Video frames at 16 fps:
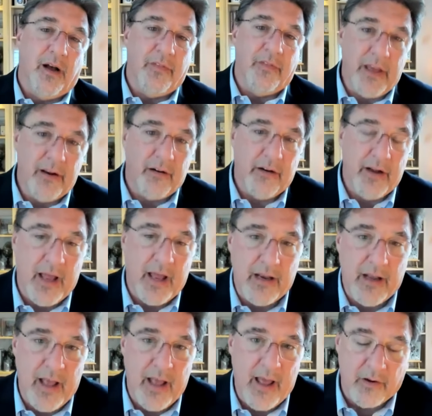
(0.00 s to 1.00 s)
on the
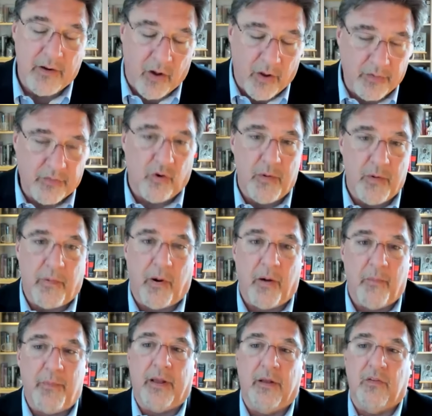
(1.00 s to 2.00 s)
internet, and also in
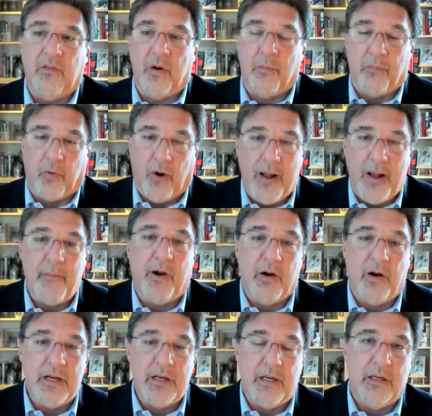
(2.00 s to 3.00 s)
part because their
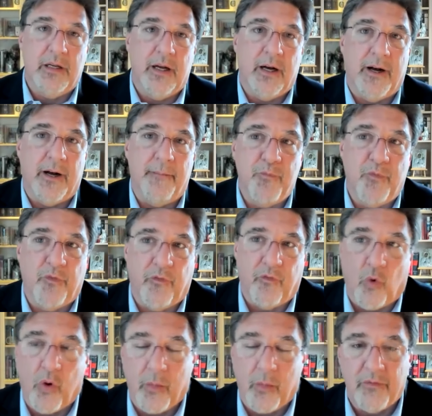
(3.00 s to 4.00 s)
primary um,
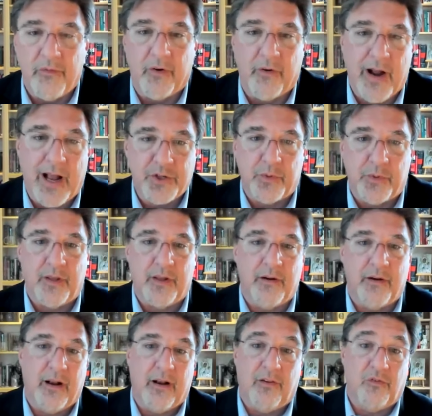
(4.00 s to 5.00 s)
form of interaction with the
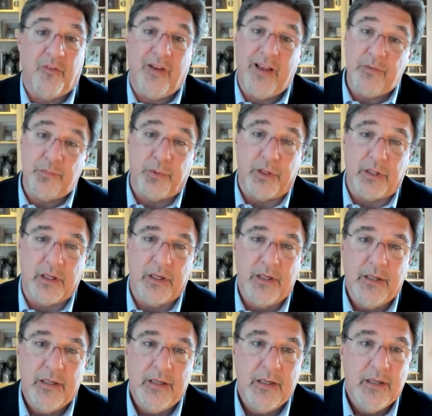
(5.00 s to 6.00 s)
internet is Facebook.
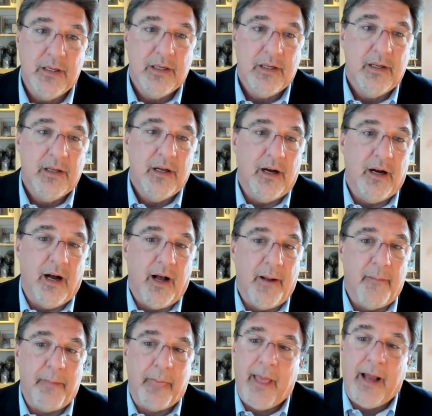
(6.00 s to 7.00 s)

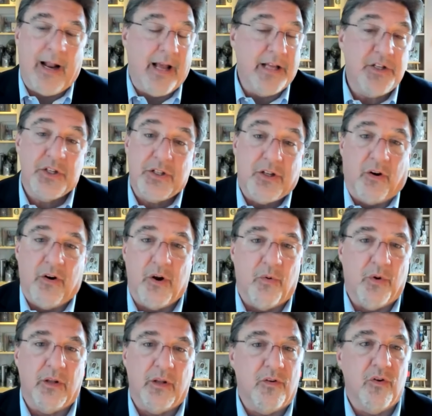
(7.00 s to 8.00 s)
Um, and I just don't
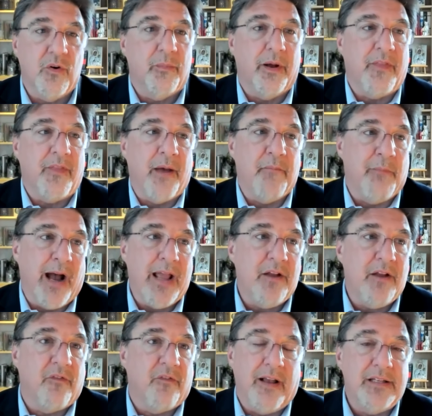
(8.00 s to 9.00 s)
know what to do about that. My
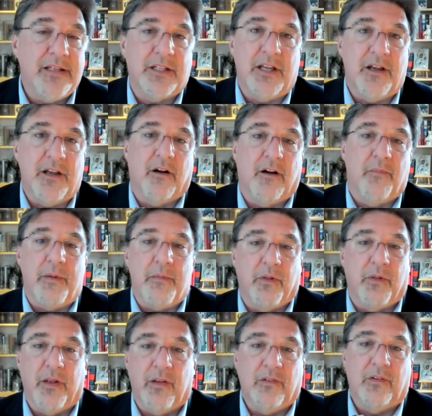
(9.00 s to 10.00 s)
advice to younger
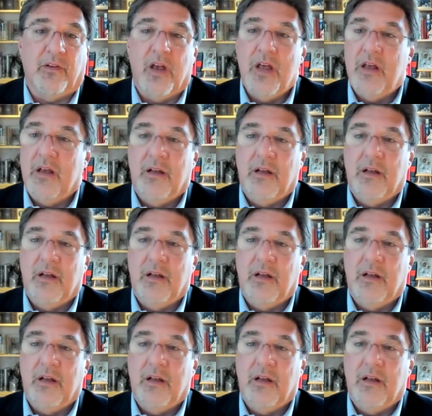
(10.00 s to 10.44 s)
people is